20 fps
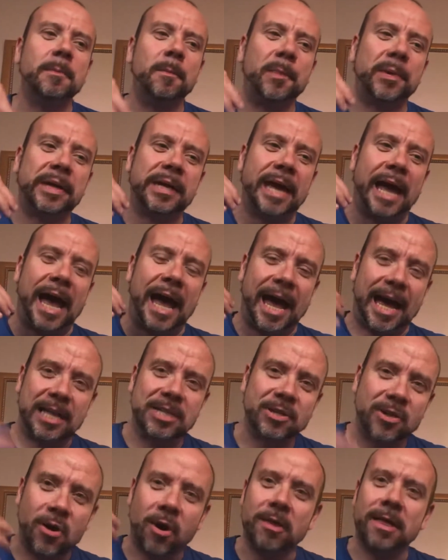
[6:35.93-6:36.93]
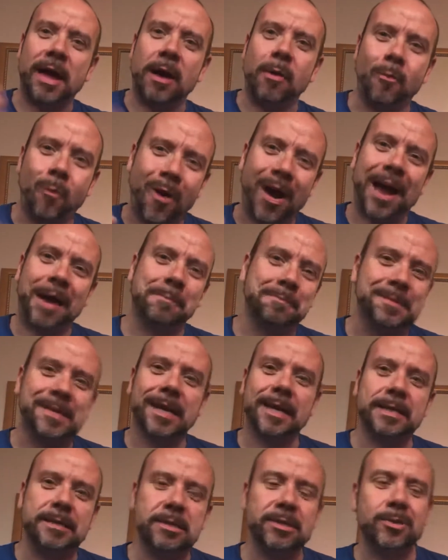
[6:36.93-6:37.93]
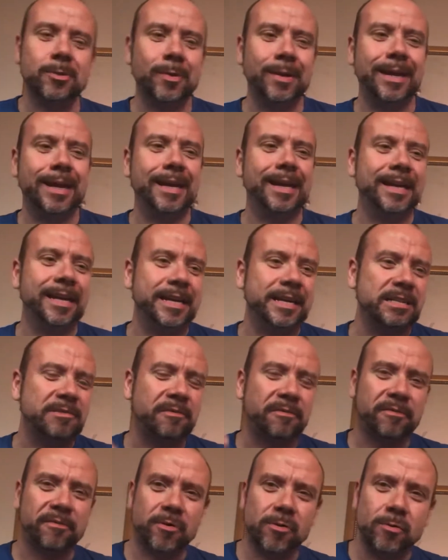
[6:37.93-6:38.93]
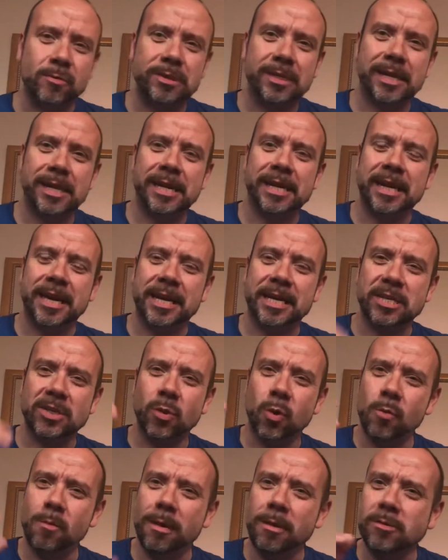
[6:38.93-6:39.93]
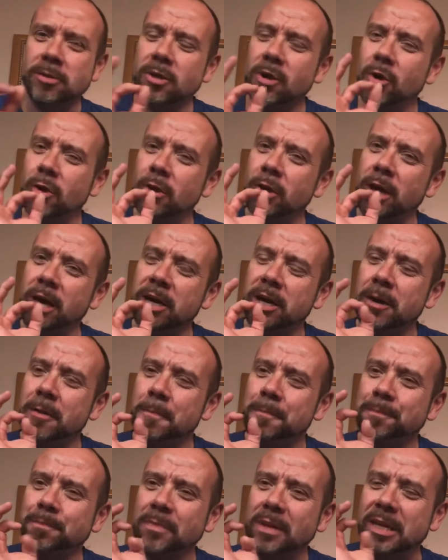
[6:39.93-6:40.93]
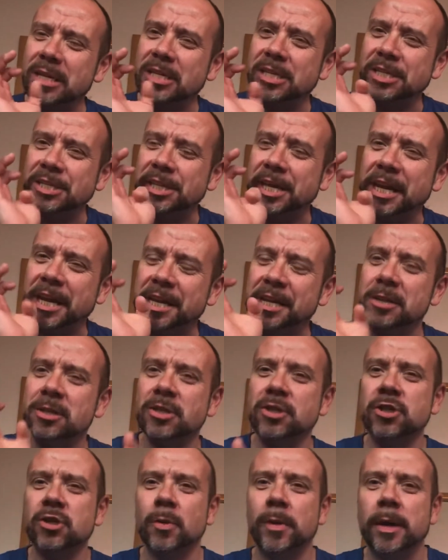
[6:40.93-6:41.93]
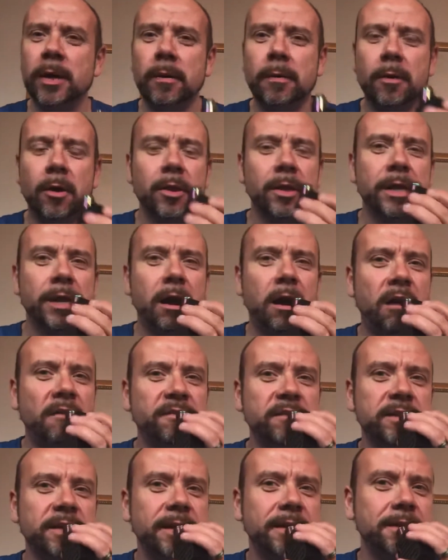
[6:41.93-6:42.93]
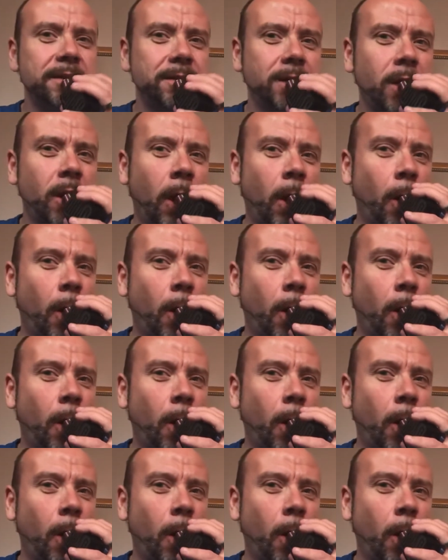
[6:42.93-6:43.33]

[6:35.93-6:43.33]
But it has got that wham taste to it. It's fruity. It's almost got like a stickiness to it on the aftertaste.